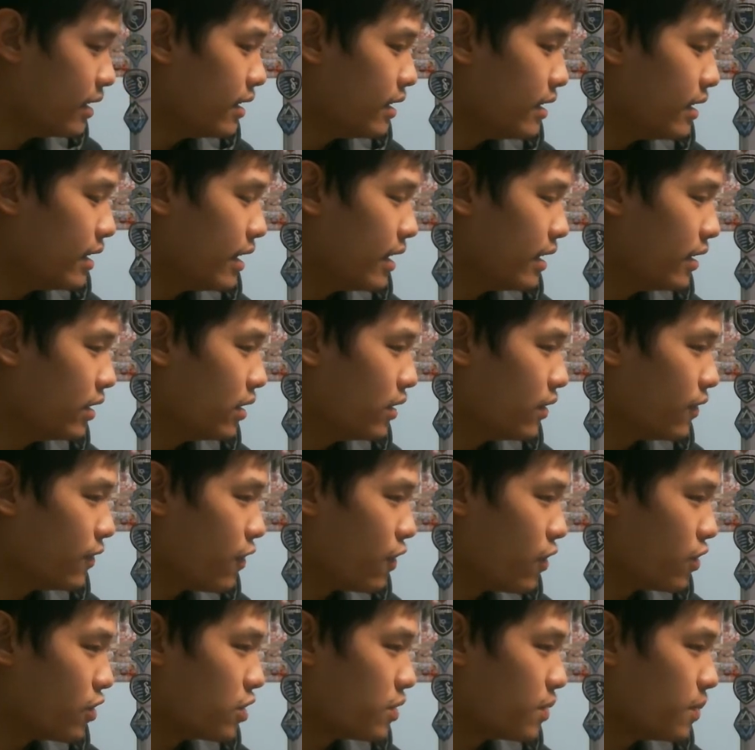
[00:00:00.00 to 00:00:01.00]
in the
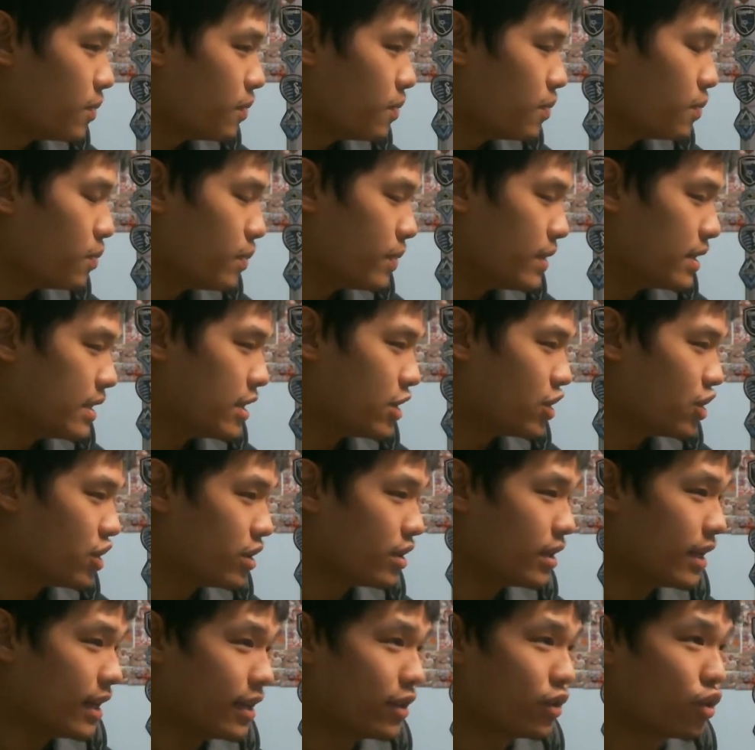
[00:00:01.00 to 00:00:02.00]
first position
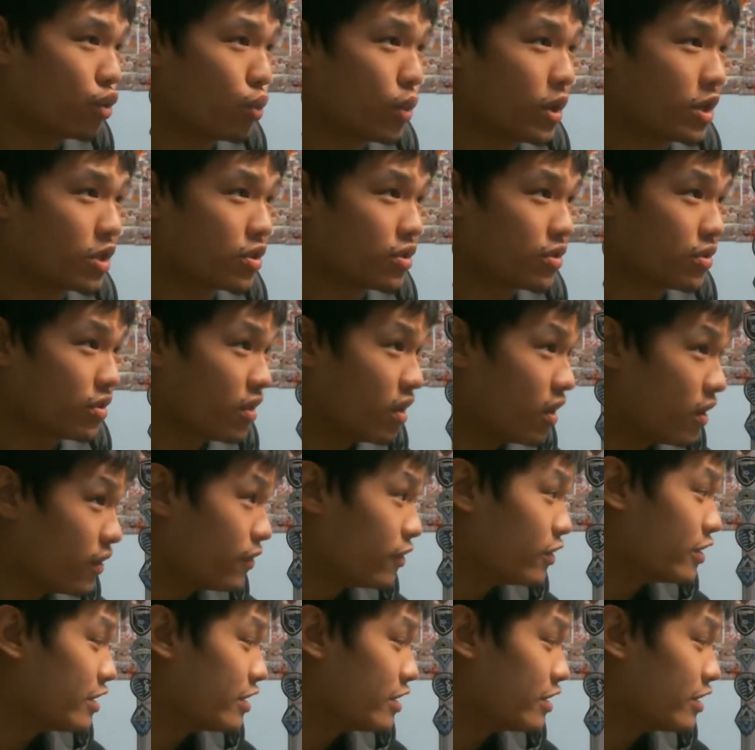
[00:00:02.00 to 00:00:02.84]
in the Western Conference.